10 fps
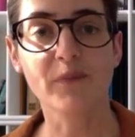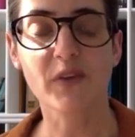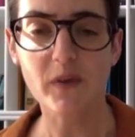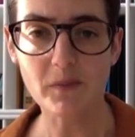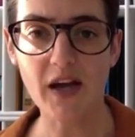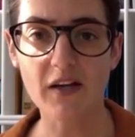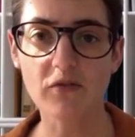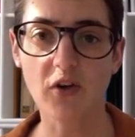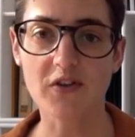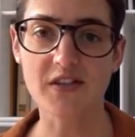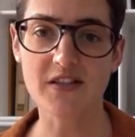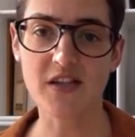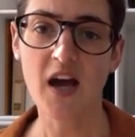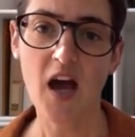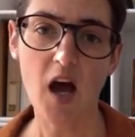some kind of content
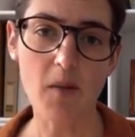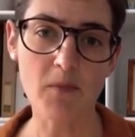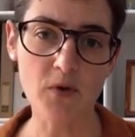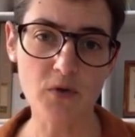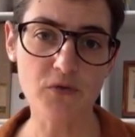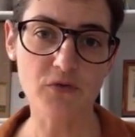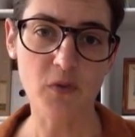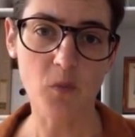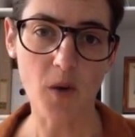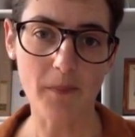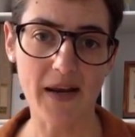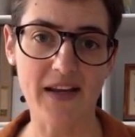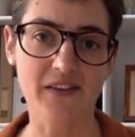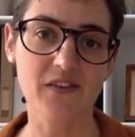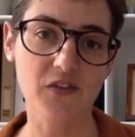are moved from one
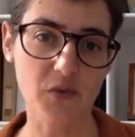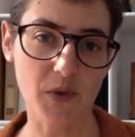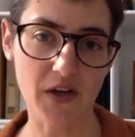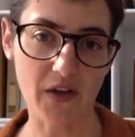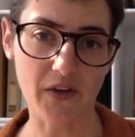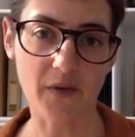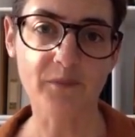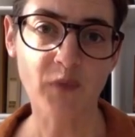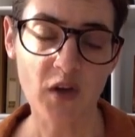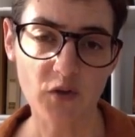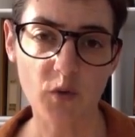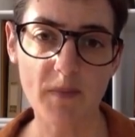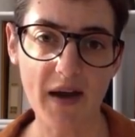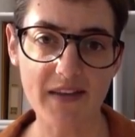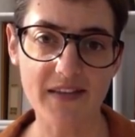place to another. So
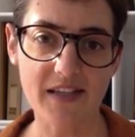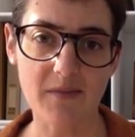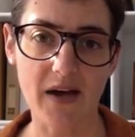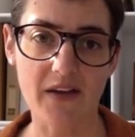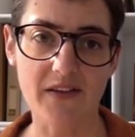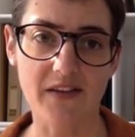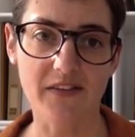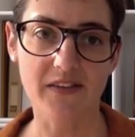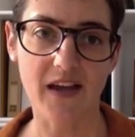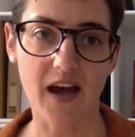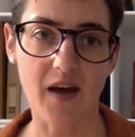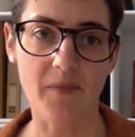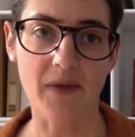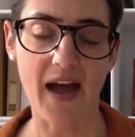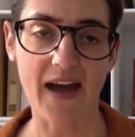we might think about this
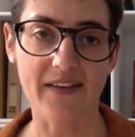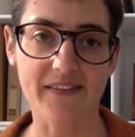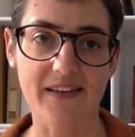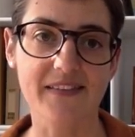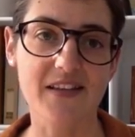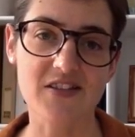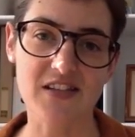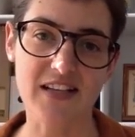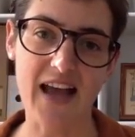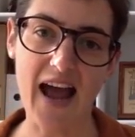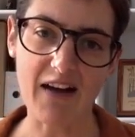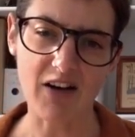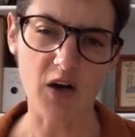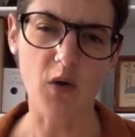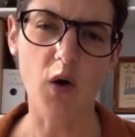as essentially an
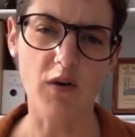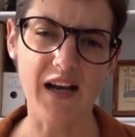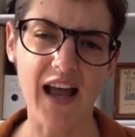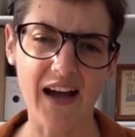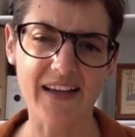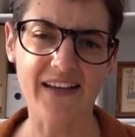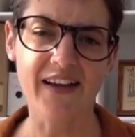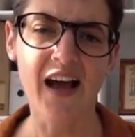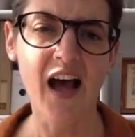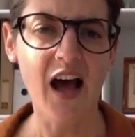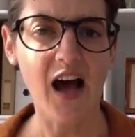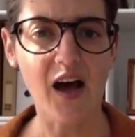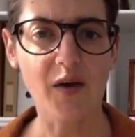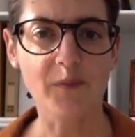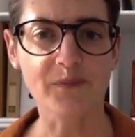arrow or a line.
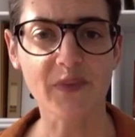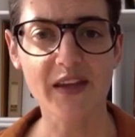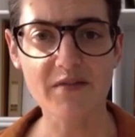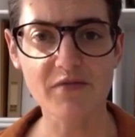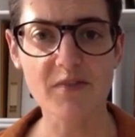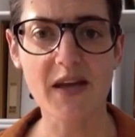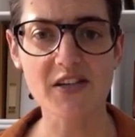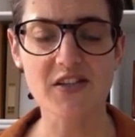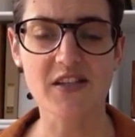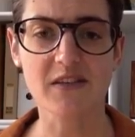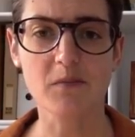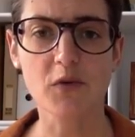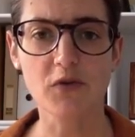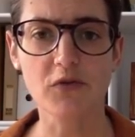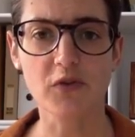Information is
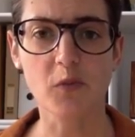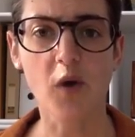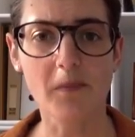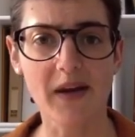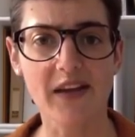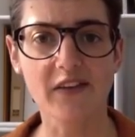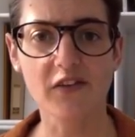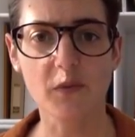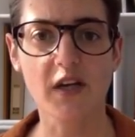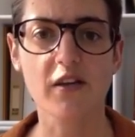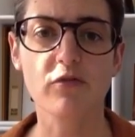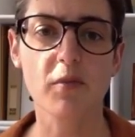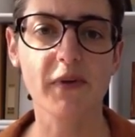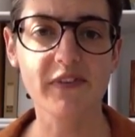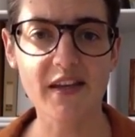moved from one place to another,
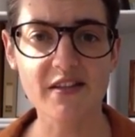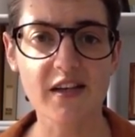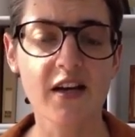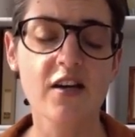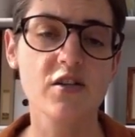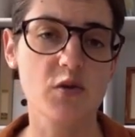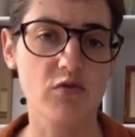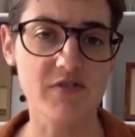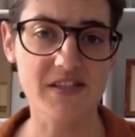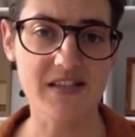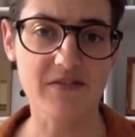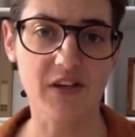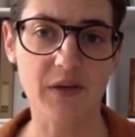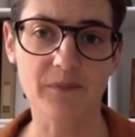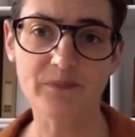from a sender to a
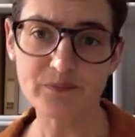receiver.